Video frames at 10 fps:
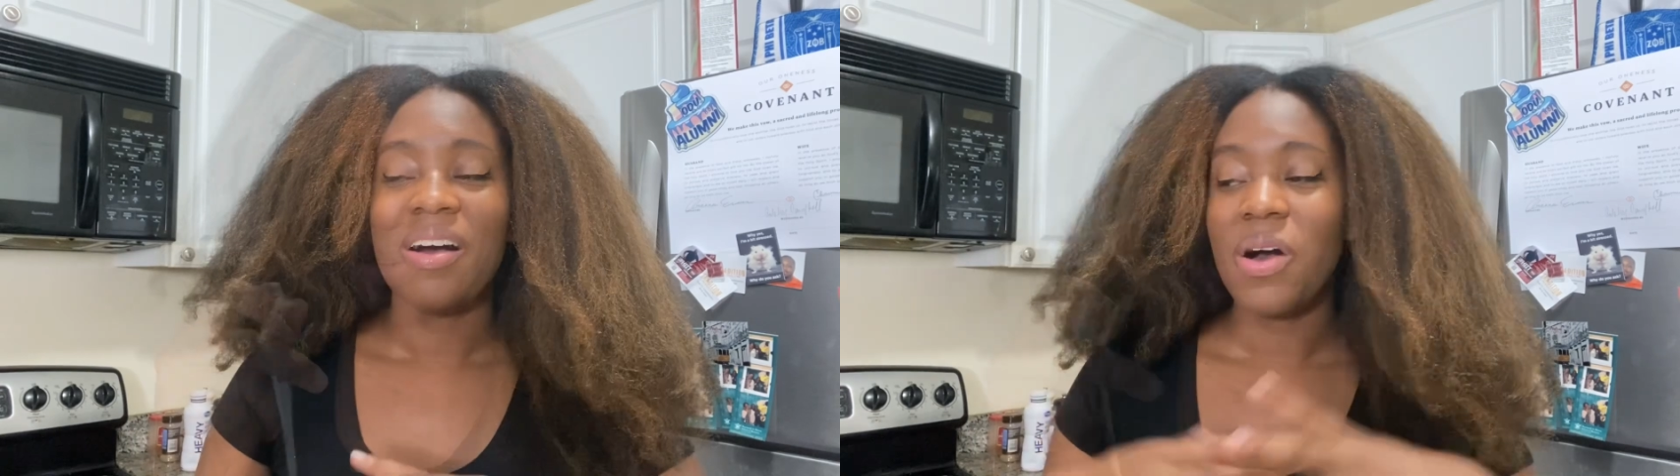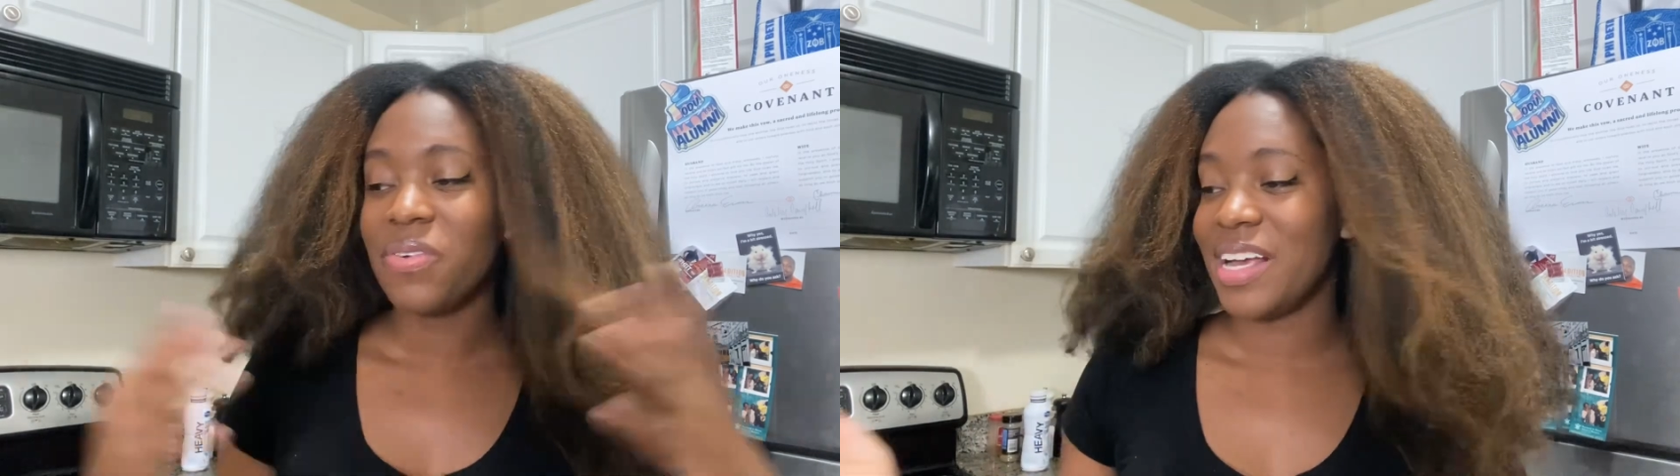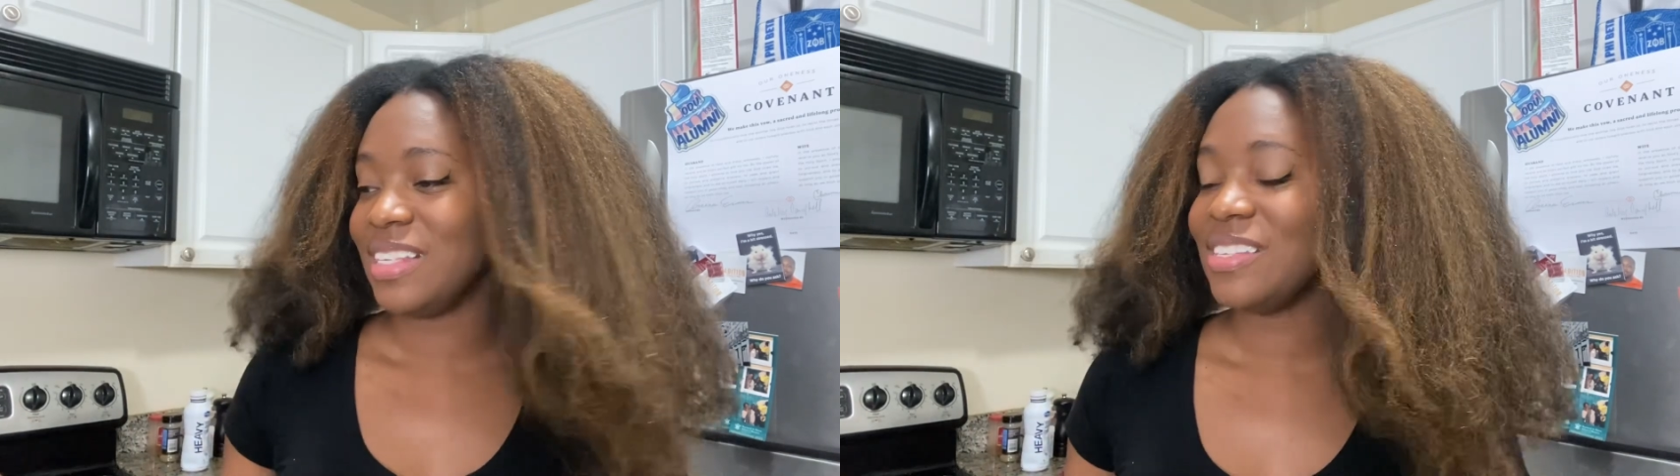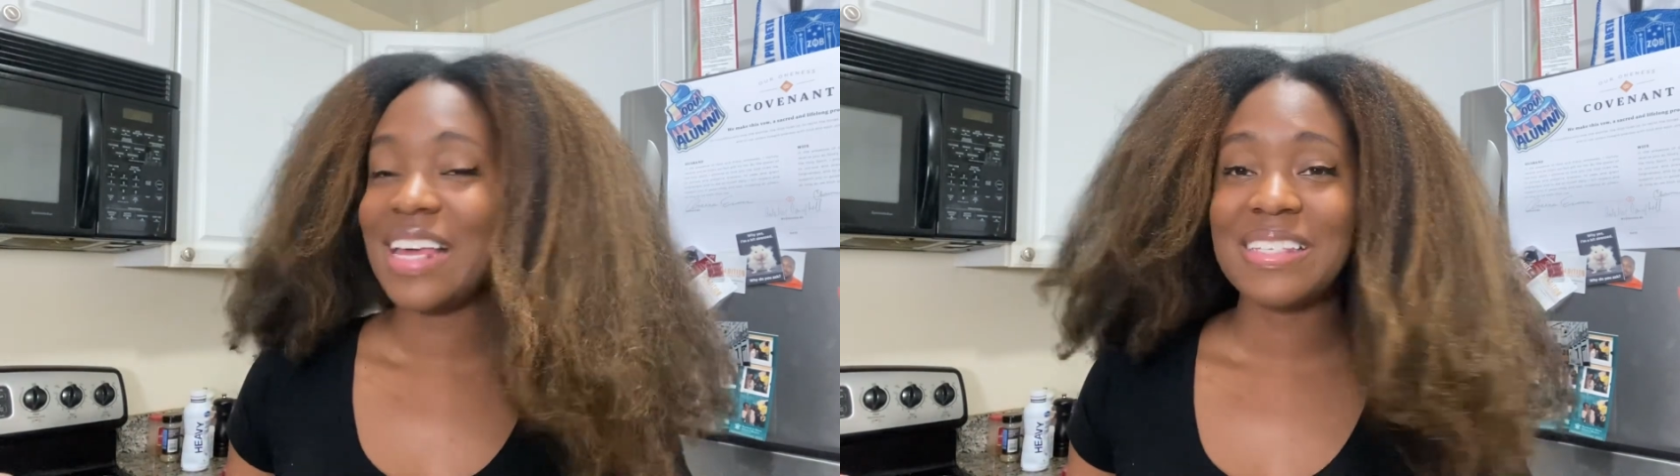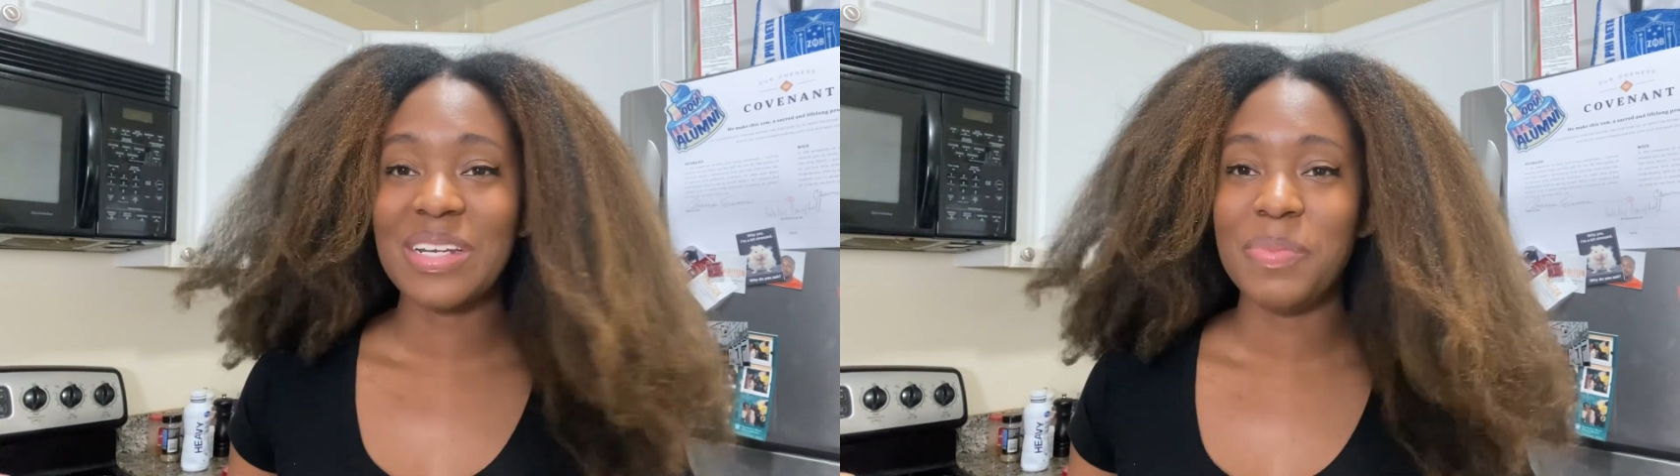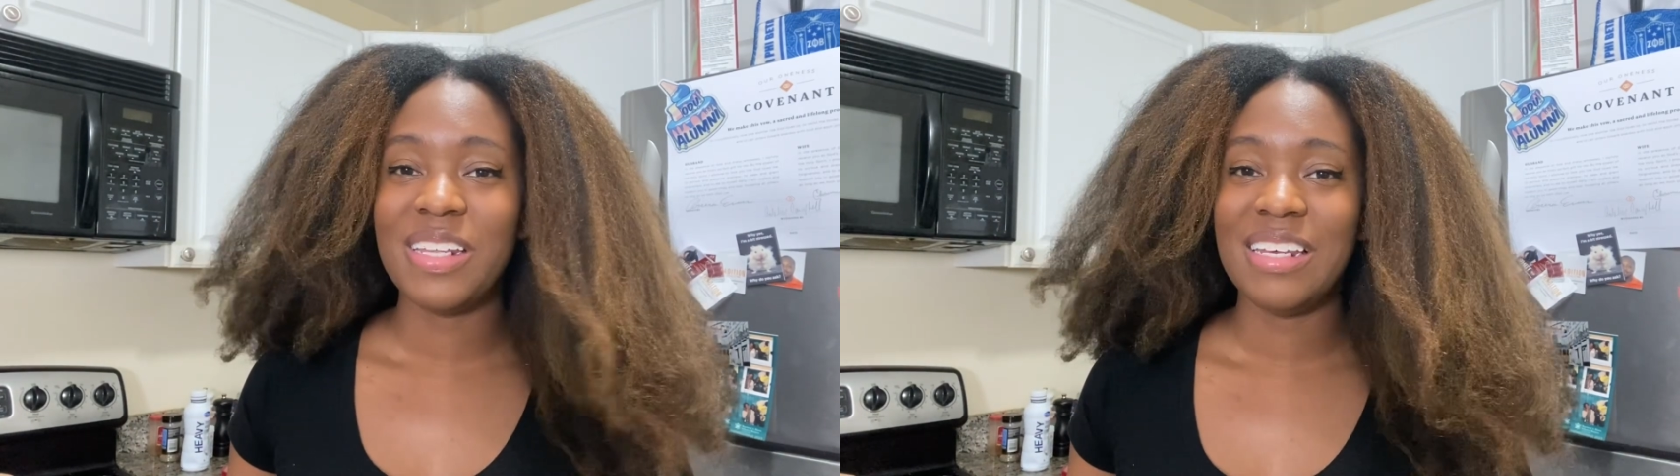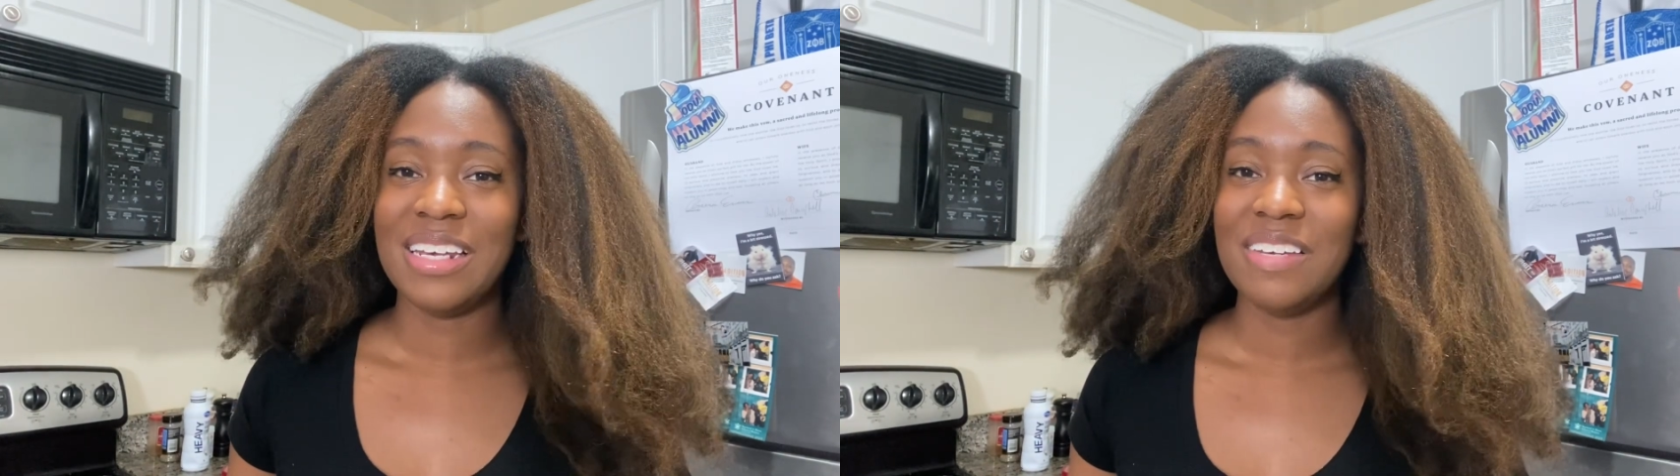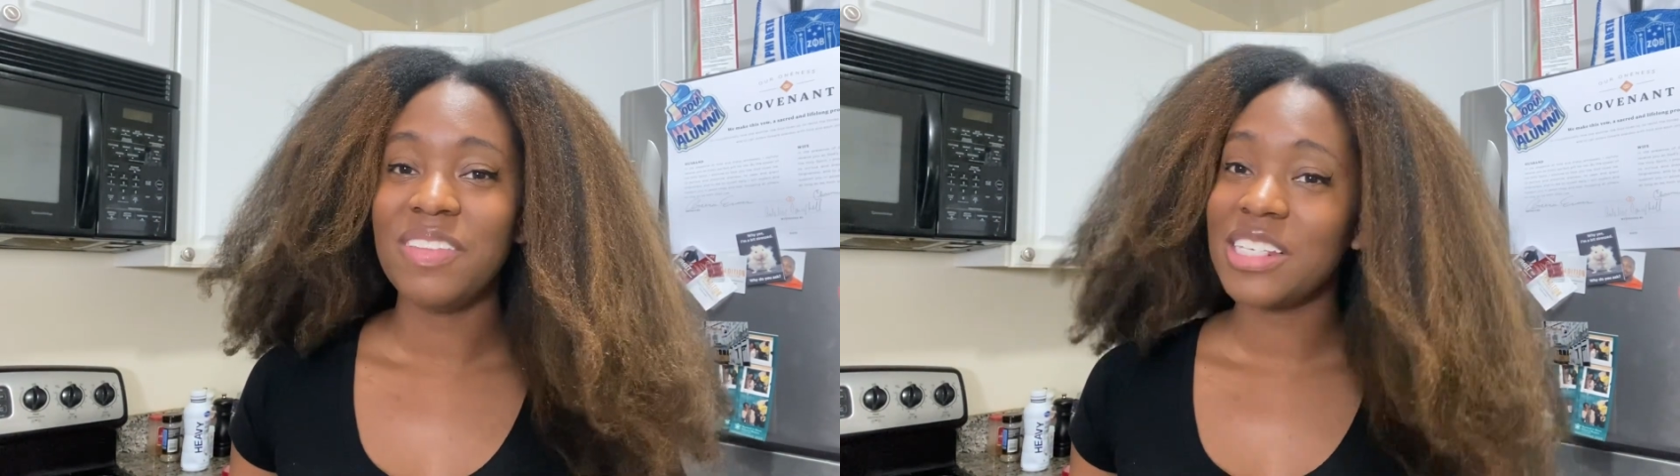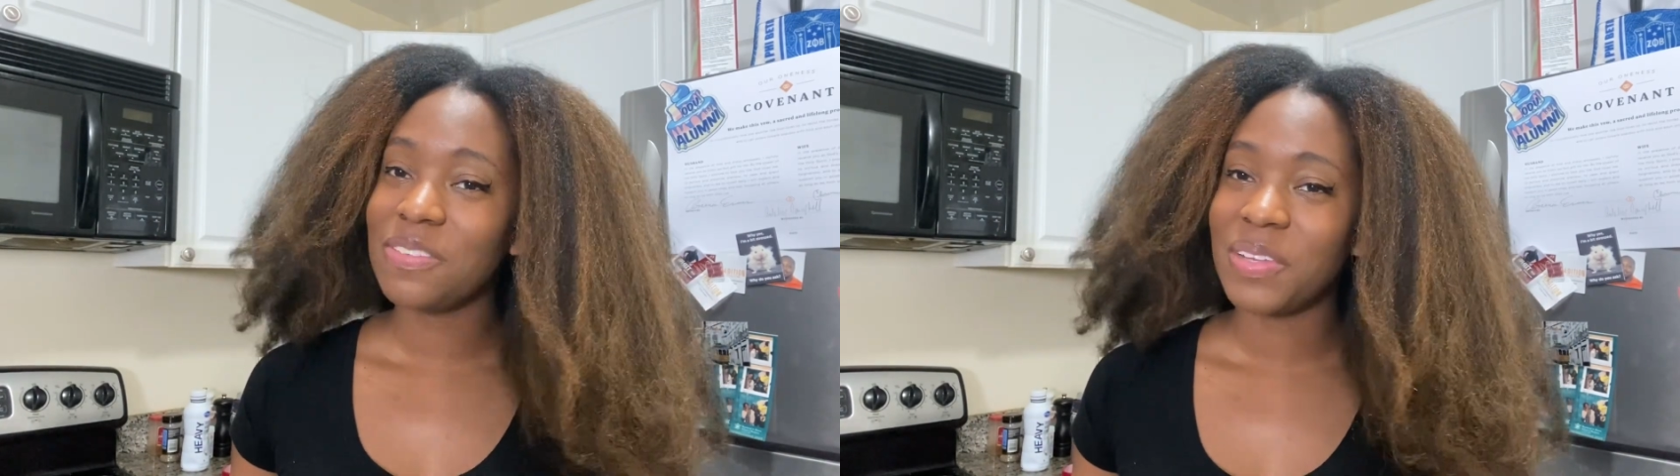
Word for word: All right, so that's gonna be the end of this